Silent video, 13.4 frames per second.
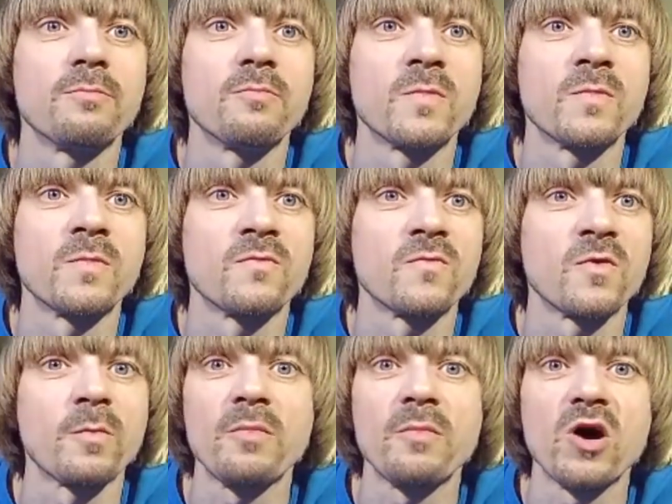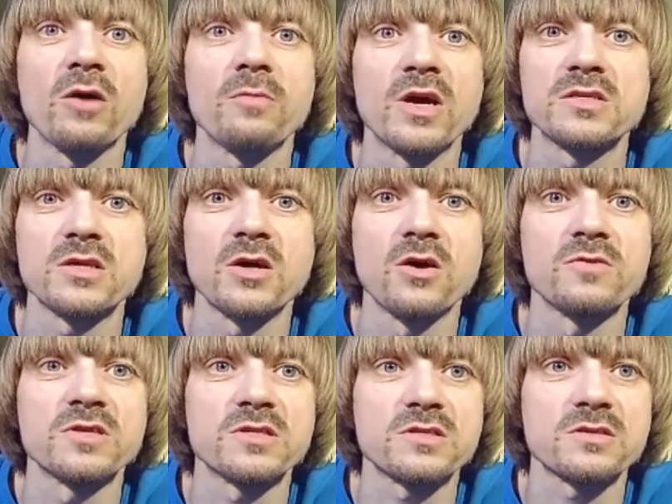from my mom, as always.
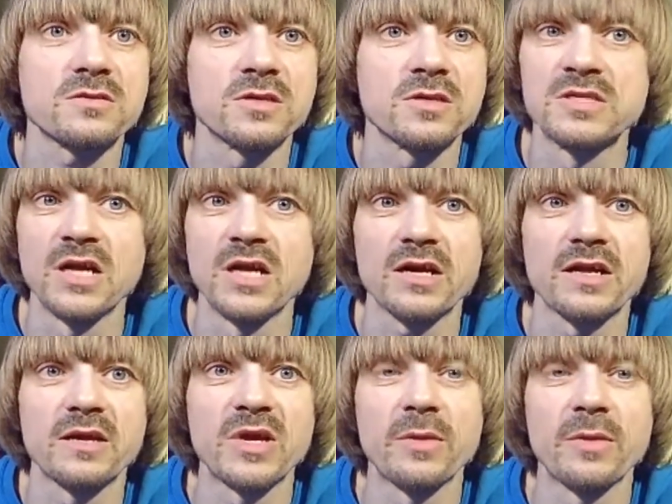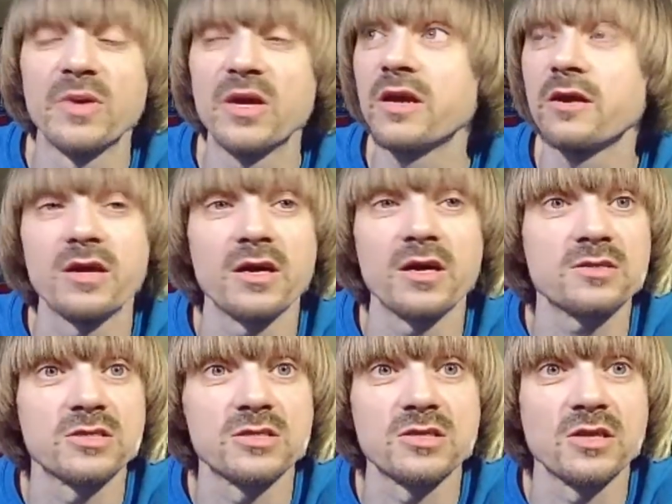It's not going to be a big haircut. She's going
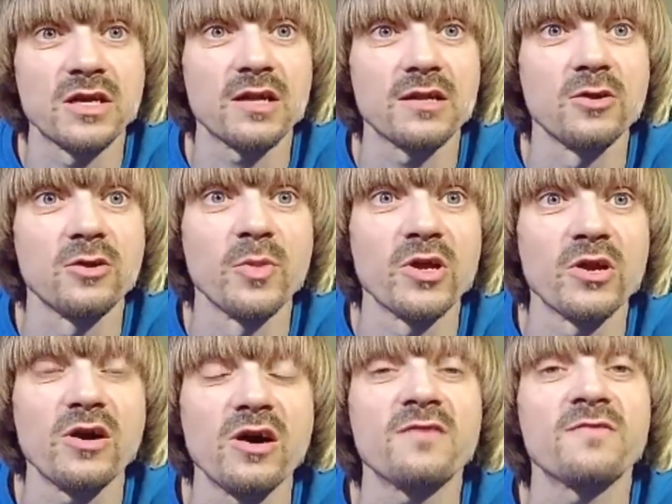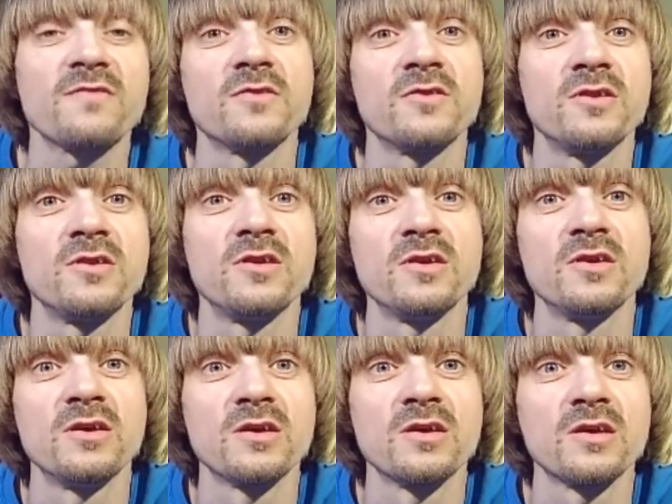to cut a little bit off.
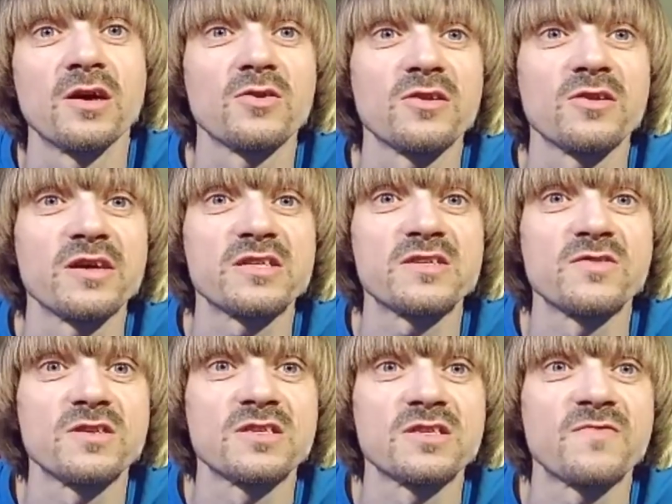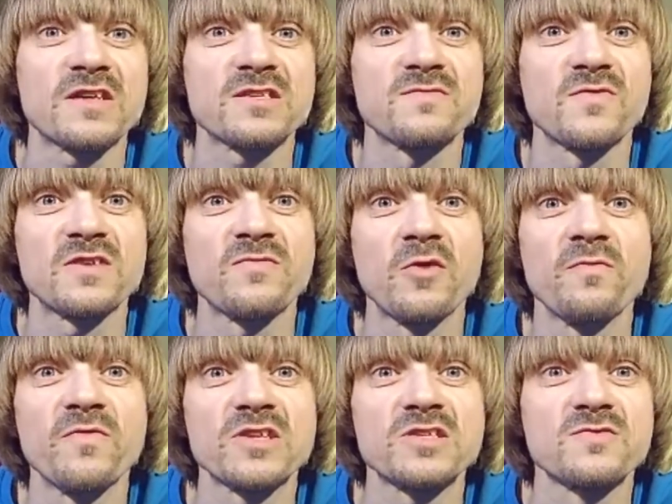Got to look nice for these film
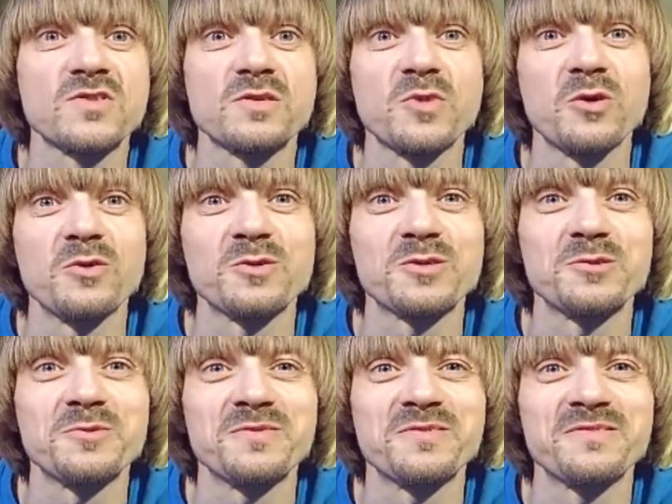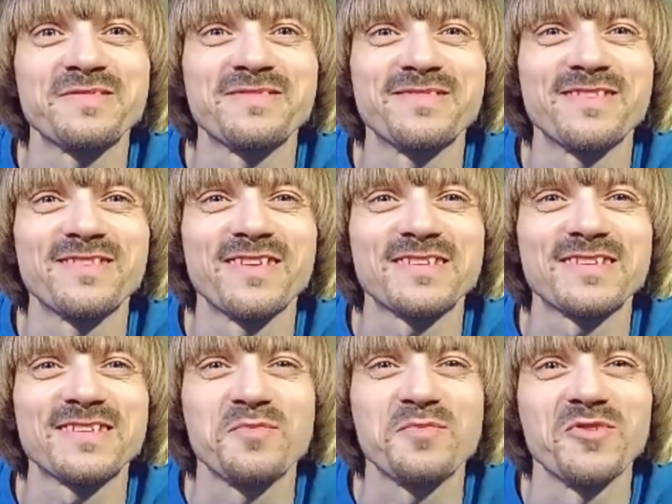festivals I'm going to
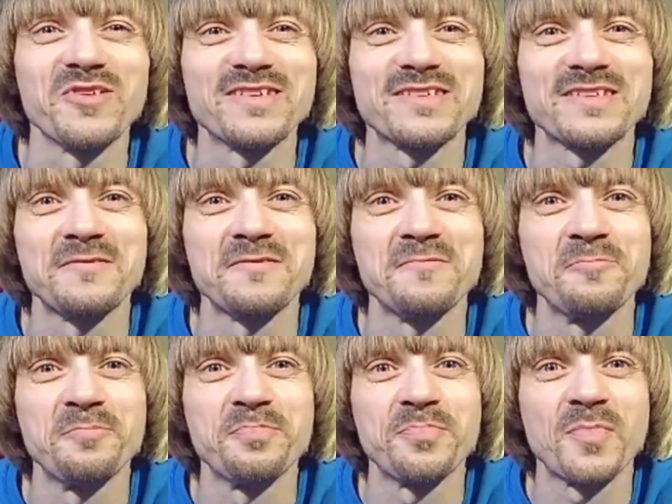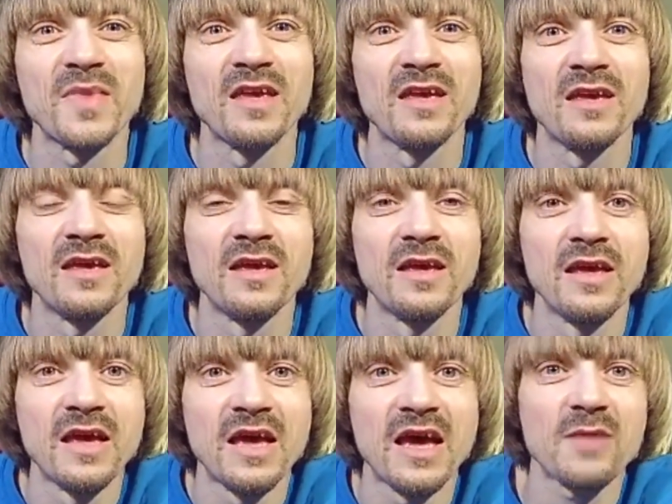next couple of weeks.
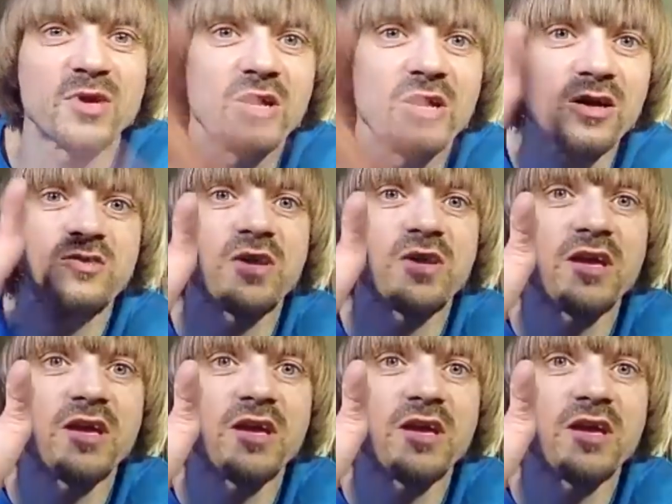Happy console